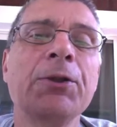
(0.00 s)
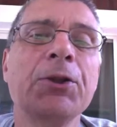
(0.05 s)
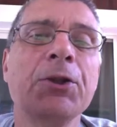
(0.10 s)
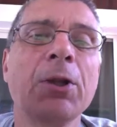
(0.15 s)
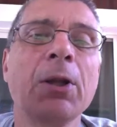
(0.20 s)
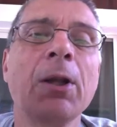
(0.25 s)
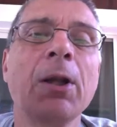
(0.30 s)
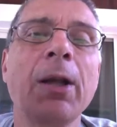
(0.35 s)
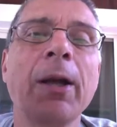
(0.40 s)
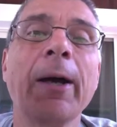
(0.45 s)

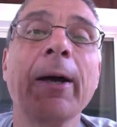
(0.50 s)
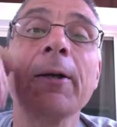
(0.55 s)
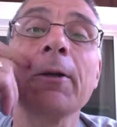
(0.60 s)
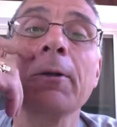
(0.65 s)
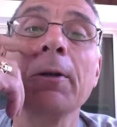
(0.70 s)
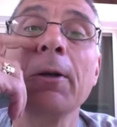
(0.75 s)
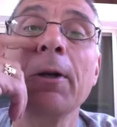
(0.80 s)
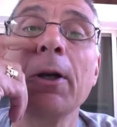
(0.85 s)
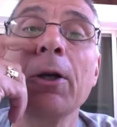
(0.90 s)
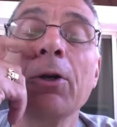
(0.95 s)

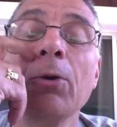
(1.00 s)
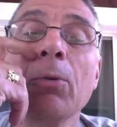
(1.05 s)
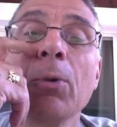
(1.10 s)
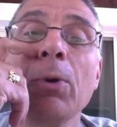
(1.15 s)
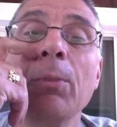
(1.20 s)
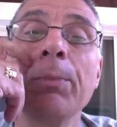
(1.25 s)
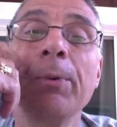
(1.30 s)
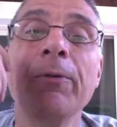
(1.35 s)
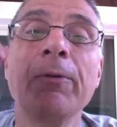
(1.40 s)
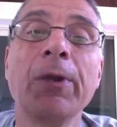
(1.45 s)
select a
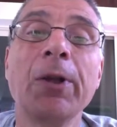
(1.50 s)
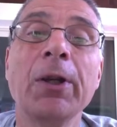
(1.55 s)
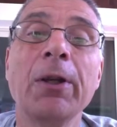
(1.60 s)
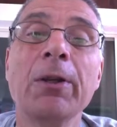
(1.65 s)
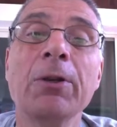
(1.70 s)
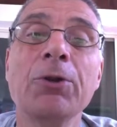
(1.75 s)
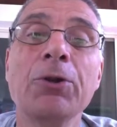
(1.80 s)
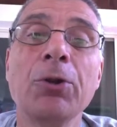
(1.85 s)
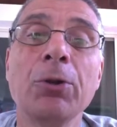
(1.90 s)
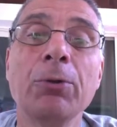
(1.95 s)
group of
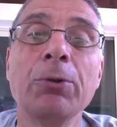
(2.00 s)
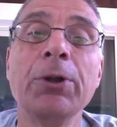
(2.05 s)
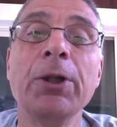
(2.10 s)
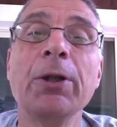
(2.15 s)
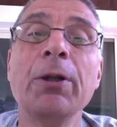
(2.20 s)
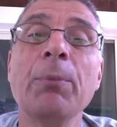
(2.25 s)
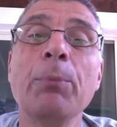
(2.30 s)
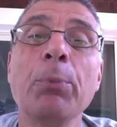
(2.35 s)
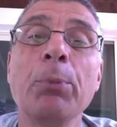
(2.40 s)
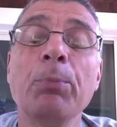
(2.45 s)
kids who
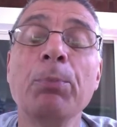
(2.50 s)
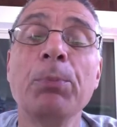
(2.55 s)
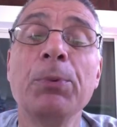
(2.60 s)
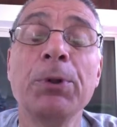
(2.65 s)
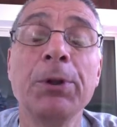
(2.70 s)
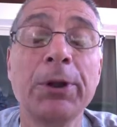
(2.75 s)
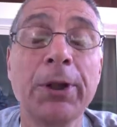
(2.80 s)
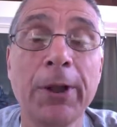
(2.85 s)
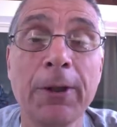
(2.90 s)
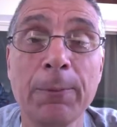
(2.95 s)
did
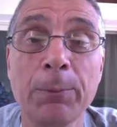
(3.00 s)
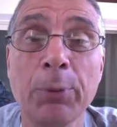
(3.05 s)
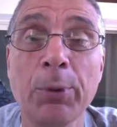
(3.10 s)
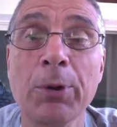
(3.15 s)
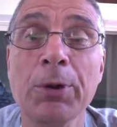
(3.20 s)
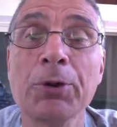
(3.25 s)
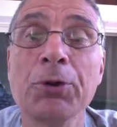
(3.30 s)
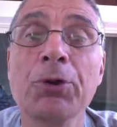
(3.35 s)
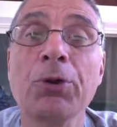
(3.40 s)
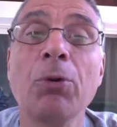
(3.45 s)
attend
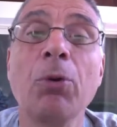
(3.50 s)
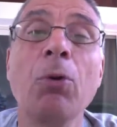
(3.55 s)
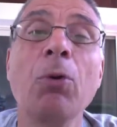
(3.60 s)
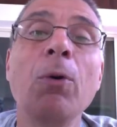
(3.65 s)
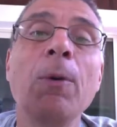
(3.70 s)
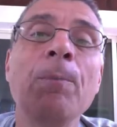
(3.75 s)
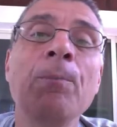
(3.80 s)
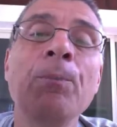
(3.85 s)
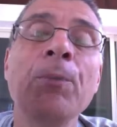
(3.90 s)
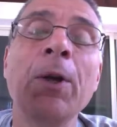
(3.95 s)
preschool
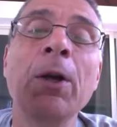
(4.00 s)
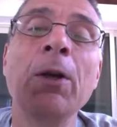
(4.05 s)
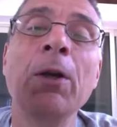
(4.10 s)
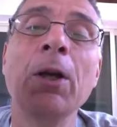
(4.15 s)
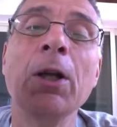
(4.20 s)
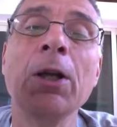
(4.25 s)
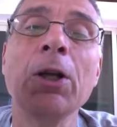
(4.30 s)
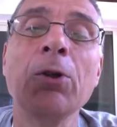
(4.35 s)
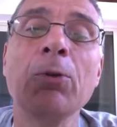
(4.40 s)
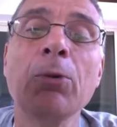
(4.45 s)

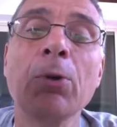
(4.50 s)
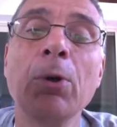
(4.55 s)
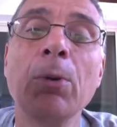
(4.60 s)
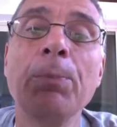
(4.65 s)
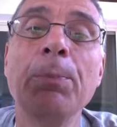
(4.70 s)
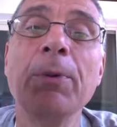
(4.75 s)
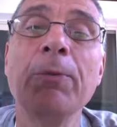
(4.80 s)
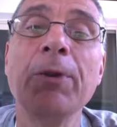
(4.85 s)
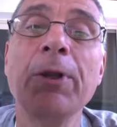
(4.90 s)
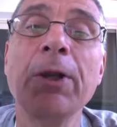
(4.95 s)
and a
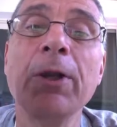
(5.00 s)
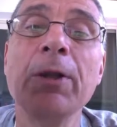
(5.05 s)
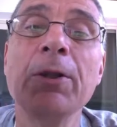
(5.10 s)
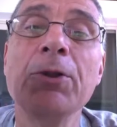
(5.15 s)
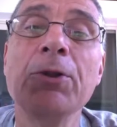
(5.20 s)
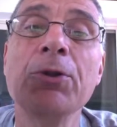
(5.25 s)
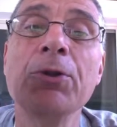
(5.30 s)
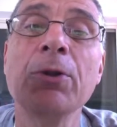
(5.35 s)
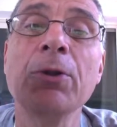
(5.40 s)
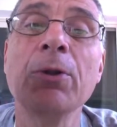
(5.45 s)
group of
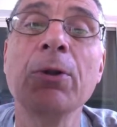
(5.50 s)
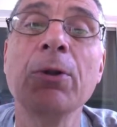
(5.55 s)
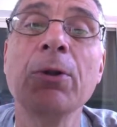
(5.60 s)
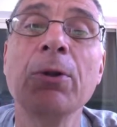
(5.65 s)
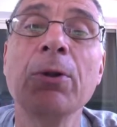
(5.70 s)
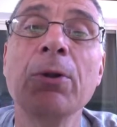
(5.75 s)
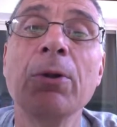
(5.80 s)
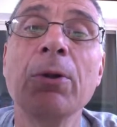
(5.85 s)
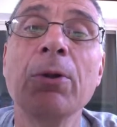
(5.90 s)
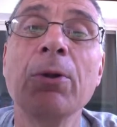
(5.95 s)
kids
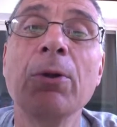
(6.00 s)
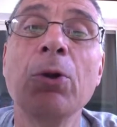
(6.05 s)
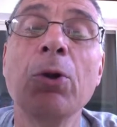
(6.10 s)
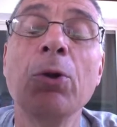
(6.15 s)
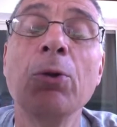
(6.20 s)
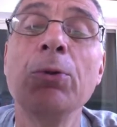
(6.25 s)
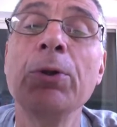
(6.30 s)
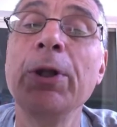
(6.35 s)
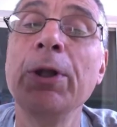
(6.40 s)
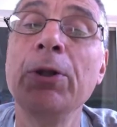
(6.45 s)

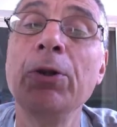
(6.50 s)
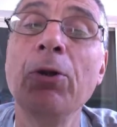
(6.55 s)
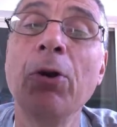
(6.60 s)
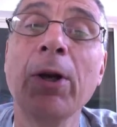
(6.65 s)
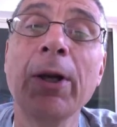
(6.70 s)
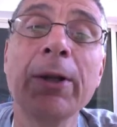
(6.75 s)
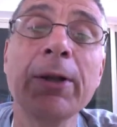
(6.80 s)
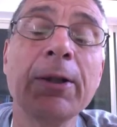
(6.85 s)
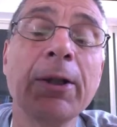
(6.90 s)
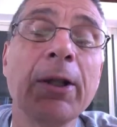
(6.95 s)
who did
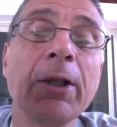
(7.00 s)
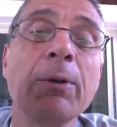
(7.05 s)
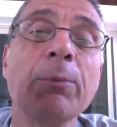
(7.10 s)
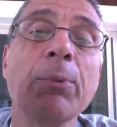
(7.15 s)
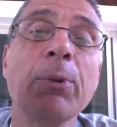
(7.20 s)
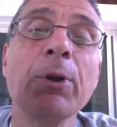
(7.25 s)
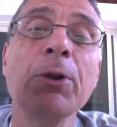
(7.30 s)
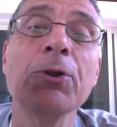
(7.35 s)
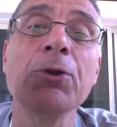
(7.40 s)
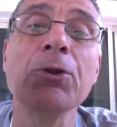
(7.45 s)
not attend
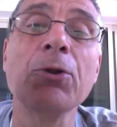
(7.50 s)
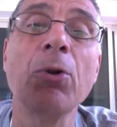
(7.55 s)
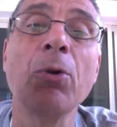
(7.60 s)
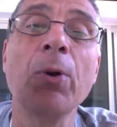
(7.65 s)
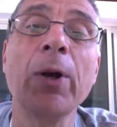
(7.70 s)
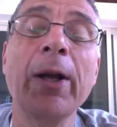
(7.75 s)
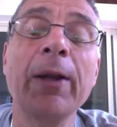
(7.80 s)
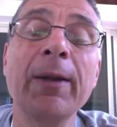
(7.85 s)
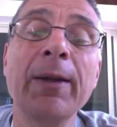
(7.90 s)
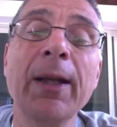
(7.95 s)
preschool,
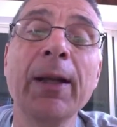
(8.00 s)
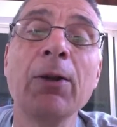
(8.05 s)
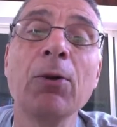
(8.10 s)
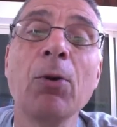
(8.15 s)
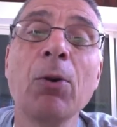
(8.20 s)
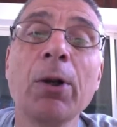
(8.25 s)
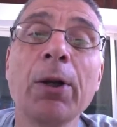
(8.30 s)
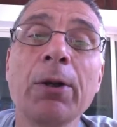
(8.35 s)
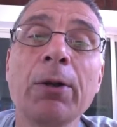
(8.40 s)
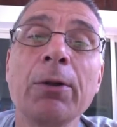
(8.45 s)
and then
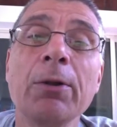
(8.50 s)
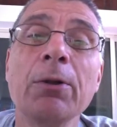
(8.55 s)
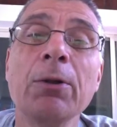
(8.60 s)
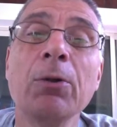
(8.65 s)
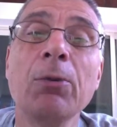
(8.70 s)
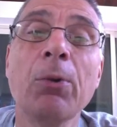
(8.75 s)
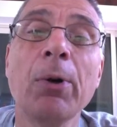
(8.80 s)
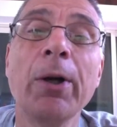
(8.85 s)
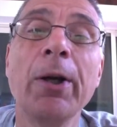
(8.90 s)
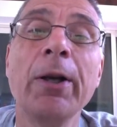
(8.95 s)
look at their
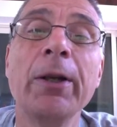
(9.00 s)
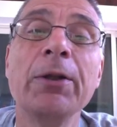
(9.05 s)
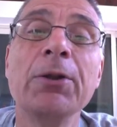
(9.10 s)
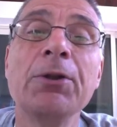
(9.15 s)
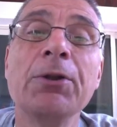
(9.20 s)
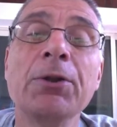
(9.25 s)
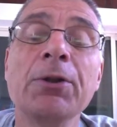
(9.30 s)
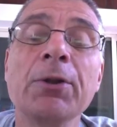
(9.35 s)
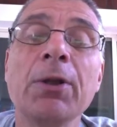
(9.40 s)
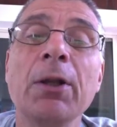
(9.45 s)

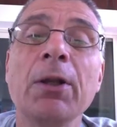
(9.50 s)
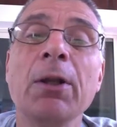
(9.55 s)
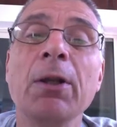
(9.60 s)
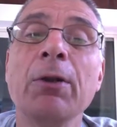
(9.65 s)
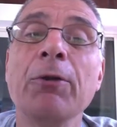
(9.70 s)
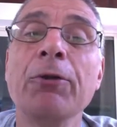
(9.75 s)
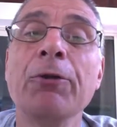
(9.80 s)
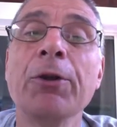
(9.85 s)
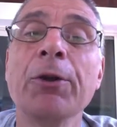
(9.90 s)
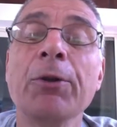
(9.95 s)
grades in
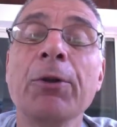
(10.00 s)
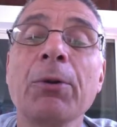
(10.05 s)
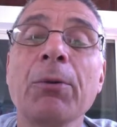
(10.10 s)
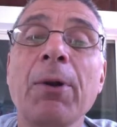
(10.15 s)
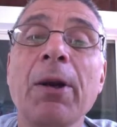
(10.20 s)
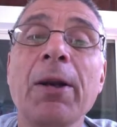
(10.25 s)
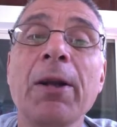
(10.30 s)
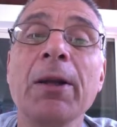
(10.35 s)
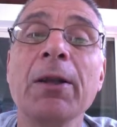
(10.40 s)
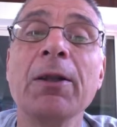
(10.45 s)
5th
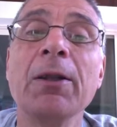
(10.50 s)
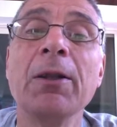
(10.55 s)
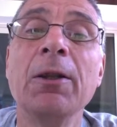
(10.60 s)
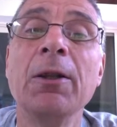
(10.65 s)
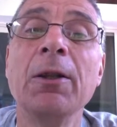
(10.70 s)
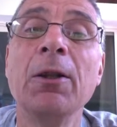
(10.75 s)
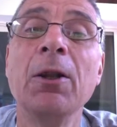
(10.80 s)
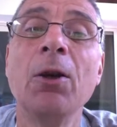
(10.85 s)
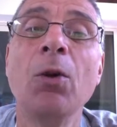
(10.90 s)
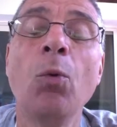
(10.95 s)
grade.
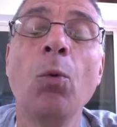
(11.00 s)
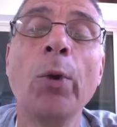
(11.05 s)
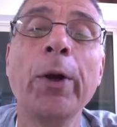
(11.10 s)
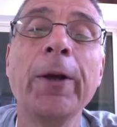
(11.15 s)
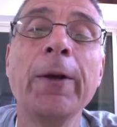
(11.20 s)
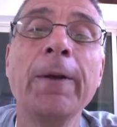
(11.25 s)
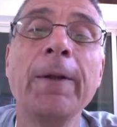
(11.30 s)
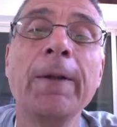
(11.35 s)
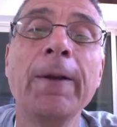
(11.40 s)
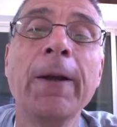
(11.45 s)
We
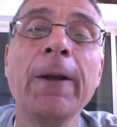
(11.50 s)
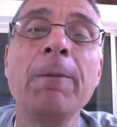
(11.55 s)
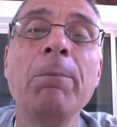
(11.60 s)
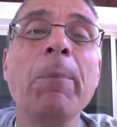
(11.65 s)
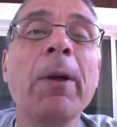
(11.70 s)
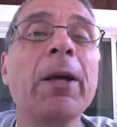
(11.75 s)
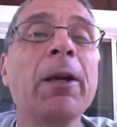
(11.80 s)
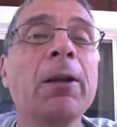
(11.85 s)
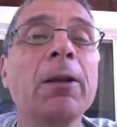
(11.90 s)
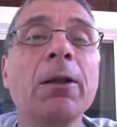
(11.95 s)
can then
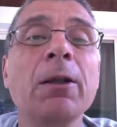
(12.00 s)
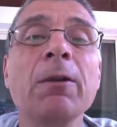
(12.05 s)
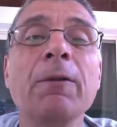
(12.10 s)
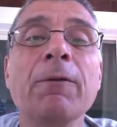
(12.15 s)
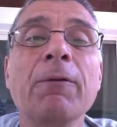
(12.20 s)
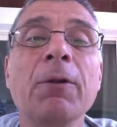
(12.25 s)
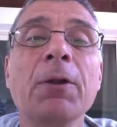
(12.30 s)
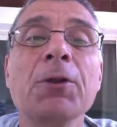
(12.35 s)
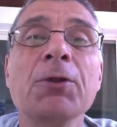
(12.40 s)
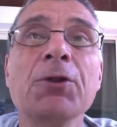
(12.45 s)
make an
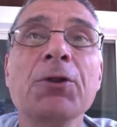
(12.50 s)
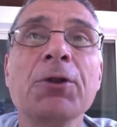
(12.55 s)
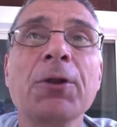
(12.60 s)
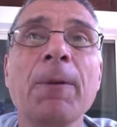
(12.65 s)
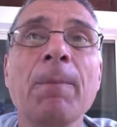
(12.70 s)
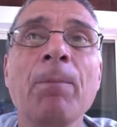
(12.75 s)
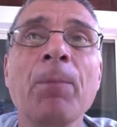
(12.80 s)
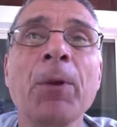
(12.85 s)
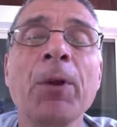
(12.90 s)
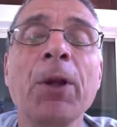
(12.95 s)
inference
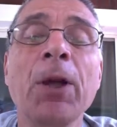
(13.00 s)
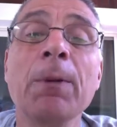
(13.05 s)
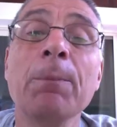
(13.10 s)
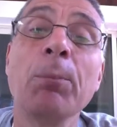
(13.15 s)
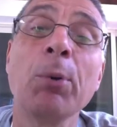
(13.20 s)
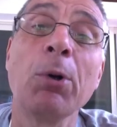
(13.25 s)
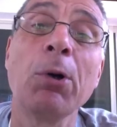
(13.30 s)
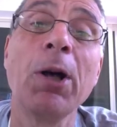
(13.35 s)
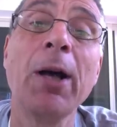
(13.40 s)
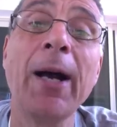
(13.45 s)
that
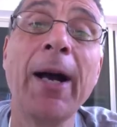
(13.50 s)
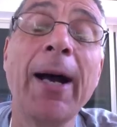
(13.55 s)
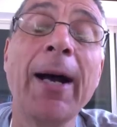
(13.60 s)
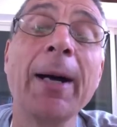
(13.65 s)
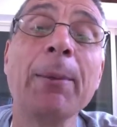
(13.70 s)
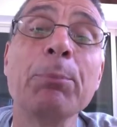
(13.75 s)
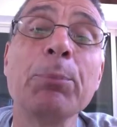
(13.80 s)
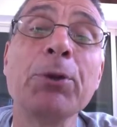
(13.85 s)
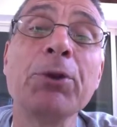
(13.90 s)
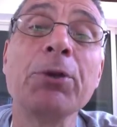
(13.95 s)

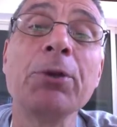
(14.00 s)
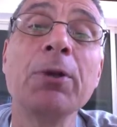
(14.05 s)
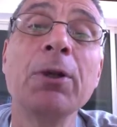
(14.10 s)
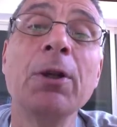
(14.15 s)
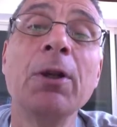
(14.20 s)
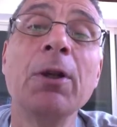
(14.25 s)
perhaps